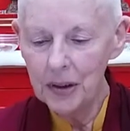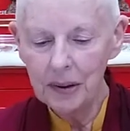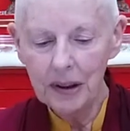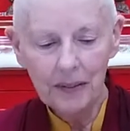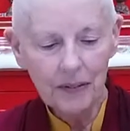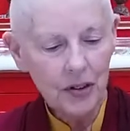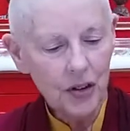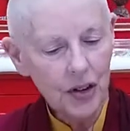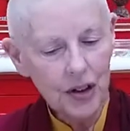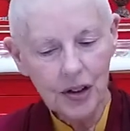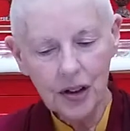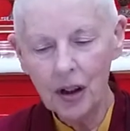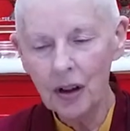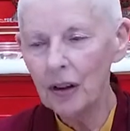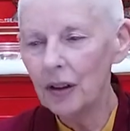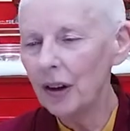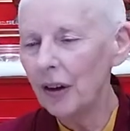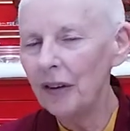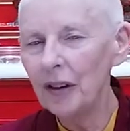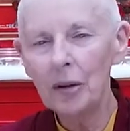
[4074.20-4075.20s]
even just our
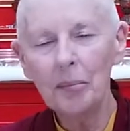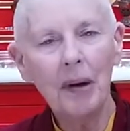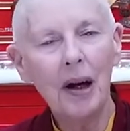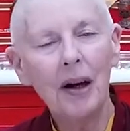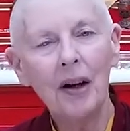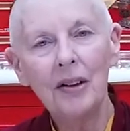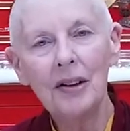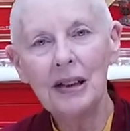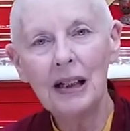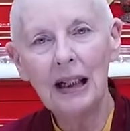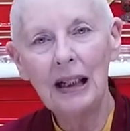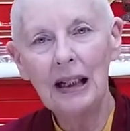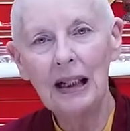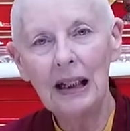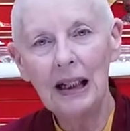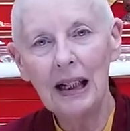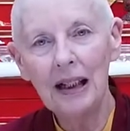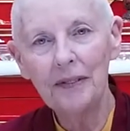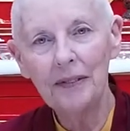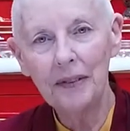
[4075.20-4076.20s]
going about our daily
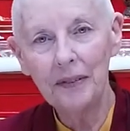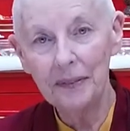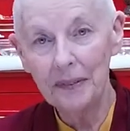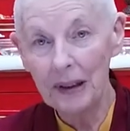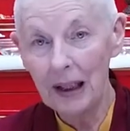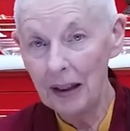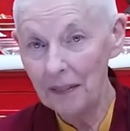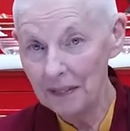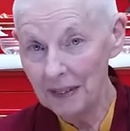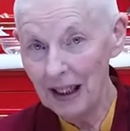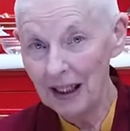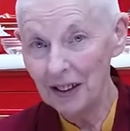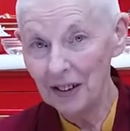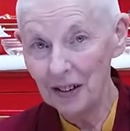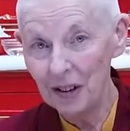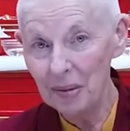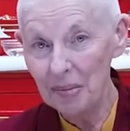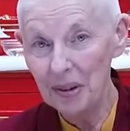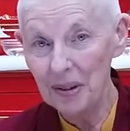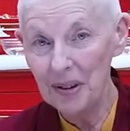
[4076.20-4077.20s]
life, if we have that
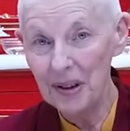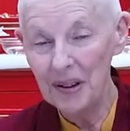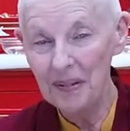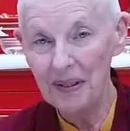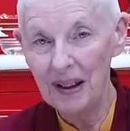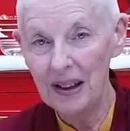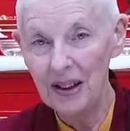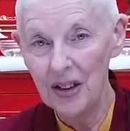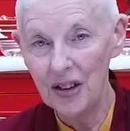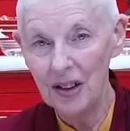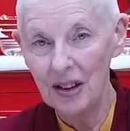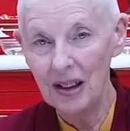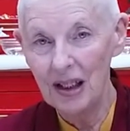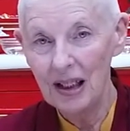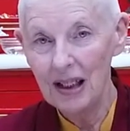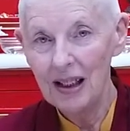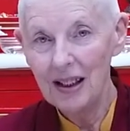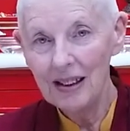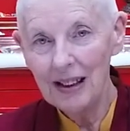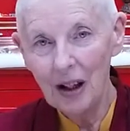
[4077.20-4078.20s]
good motivation,
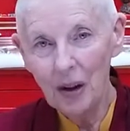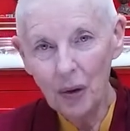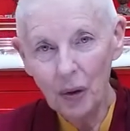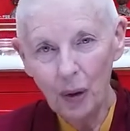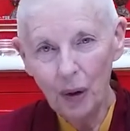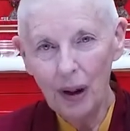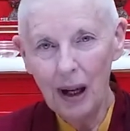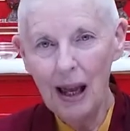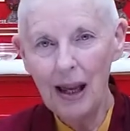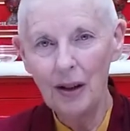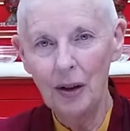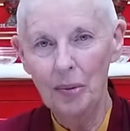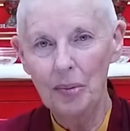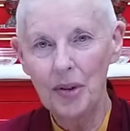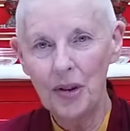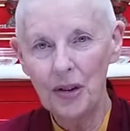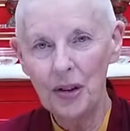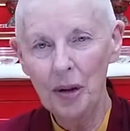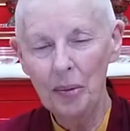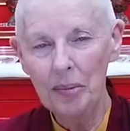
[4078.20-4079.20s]
that all
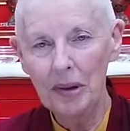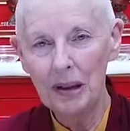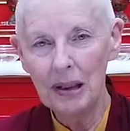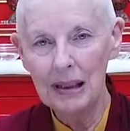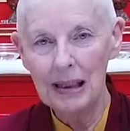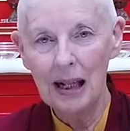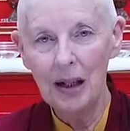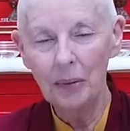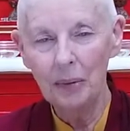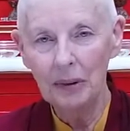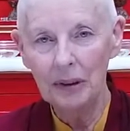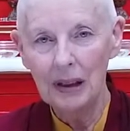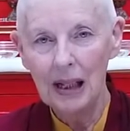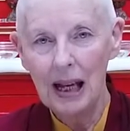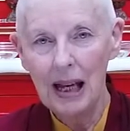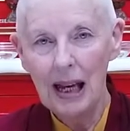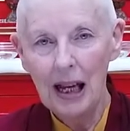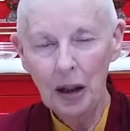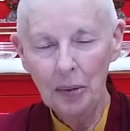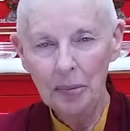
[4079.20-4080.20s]
helps, because that will
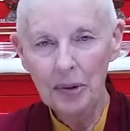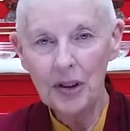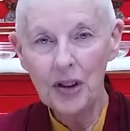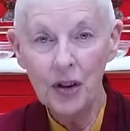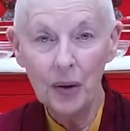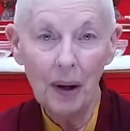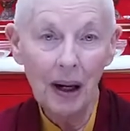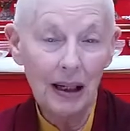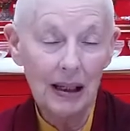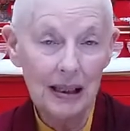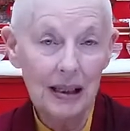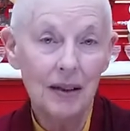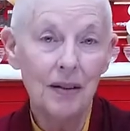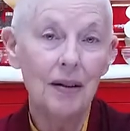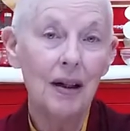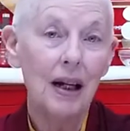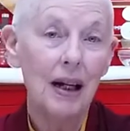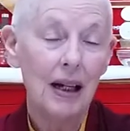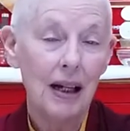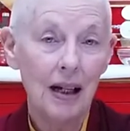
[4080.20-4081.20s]
help us to act
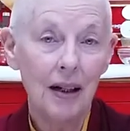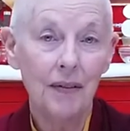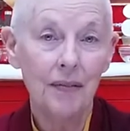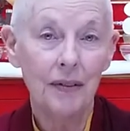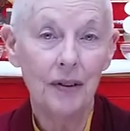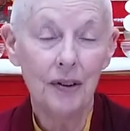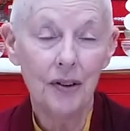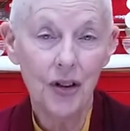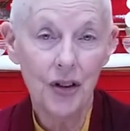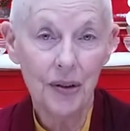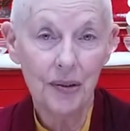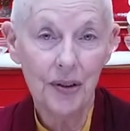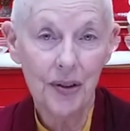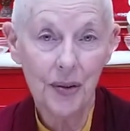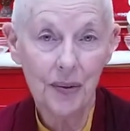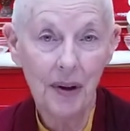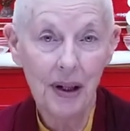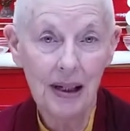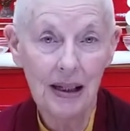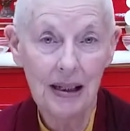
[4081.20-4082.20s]
in
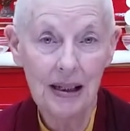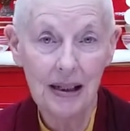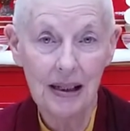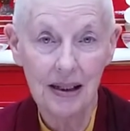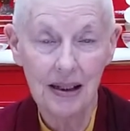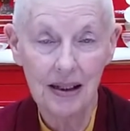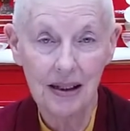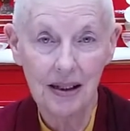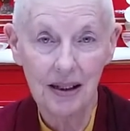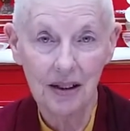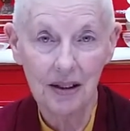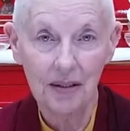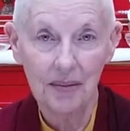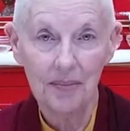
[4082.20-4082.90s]
virtuous ways.